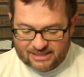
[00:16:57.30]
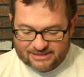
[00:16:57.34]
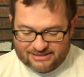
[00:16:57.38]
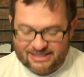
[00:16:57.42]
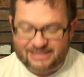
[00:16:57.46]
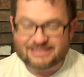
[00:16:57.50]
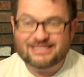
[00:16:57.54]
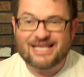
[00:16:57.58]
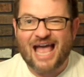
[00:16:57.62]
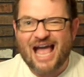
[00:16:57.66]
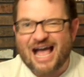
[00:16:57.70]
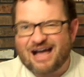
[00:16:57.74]

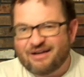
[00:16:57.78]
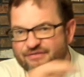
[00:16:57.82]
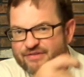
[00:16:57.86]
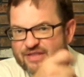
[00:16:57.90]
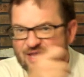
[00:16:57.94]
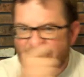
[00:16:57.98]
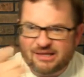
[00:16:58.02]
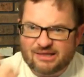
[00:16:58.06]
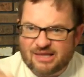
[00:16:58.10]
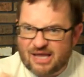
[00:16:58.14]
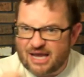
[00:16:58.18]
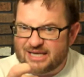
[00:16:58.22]
since half
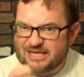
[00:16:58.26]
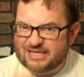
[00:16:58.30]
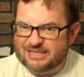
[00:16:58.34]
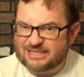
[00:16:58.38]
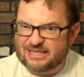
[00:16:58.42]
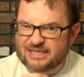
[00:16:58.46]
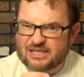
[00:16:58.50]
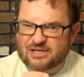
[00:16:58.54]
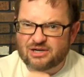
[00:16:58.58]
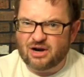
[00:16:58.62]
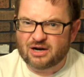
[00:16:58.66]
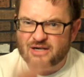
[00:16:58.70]
of that line
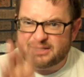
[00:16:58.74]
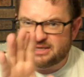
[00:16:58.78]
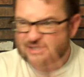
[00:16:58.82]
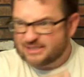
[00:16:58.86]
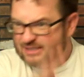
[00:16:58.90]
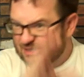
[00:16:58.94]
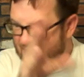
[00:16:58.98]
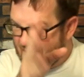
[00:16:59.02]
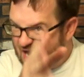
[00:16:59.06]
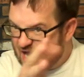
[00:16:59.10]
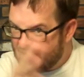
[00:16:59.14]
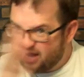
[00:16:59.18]
is in the
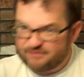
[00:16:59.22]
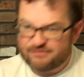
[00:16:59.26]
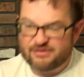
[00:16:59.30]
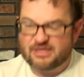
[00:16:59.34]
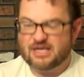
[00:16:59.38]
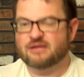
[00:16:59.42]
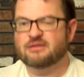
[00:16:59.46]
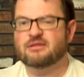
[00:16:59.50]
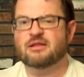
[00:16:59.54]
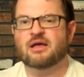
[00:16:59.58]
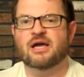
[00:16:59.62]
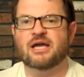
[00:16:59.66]
darkness and half
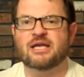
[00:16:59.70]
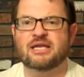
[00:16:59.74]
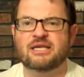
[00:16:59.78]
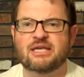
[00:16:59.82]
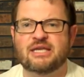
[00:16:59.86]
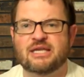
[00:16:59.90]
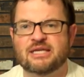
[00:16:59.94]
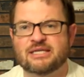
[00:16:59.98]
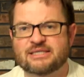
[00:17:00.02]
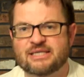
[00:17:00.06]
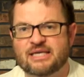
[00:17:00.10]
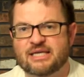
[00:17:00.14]
of that
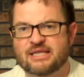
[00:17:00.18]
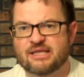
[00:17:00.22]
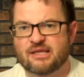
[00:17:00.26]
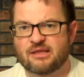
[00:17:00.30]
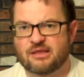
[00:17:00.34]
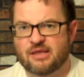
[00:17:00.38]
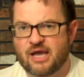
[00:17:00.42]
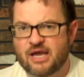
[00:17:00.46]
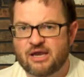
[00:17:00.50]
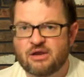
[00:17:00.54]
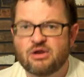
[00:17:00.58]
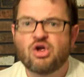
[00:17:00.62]
line is in
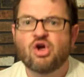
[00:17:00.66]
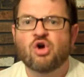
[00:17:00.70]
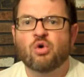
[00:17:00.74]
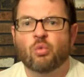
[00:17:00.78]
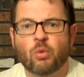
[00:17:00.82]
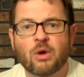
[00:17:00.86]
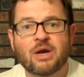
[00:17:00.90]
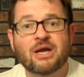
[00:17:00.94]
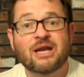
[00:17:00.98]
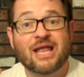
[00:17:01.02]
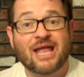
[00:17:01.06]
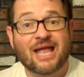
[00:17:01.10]
the light,
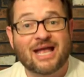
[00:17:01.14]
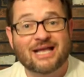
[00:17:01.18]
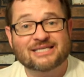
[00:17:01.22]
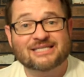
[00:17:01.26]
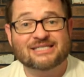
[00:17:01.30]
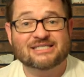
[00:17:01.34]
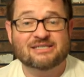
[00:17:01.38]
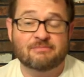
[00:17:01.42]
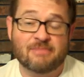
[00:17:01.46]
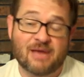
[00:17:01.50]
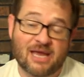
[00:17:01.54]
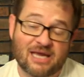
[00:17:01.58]
we're going to
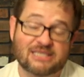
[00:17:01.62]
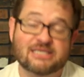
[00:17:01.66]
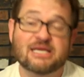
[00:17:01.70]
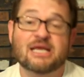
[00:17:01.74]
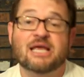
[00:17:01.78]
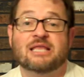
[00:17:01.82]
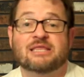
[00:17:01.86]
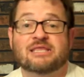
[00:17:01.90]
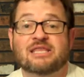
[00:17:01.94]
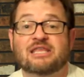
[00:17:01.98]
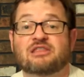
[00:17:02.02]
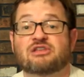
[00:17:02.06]
estimate
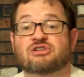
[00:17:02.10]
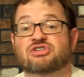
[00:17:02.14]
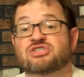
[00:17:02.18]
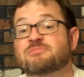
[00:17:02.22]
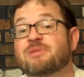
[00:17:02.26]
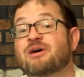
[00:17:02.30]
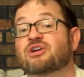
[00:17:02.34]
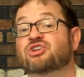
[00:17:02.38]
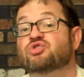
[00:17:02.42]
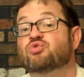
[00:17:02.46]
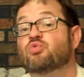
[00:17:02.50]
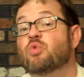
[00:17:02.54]
that there's
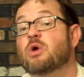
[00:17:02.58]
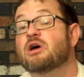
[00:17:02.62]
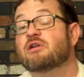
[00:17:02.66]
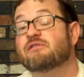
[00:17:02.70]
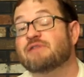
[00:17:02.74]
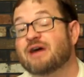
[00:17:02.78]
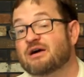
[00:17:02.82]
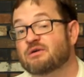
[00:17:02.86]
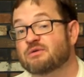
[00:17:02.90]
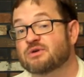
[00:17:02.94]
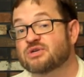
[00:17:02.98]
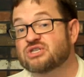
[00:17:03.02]
about
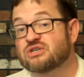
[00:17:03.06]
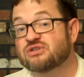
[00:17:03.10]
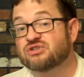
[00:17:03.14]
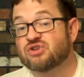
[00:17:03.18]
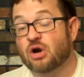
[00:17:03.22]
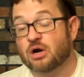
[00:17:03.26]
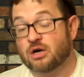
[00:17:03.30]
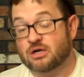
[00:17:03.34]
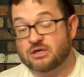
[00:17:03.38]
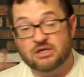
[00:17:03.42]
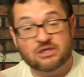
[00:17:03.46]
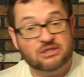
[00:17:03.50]
12 hours of
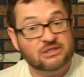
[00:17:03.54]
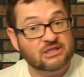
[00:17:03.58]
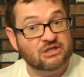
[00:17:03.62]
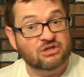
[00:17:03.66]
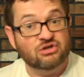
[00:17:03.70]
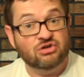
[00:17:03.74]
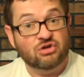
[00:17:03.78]
darkness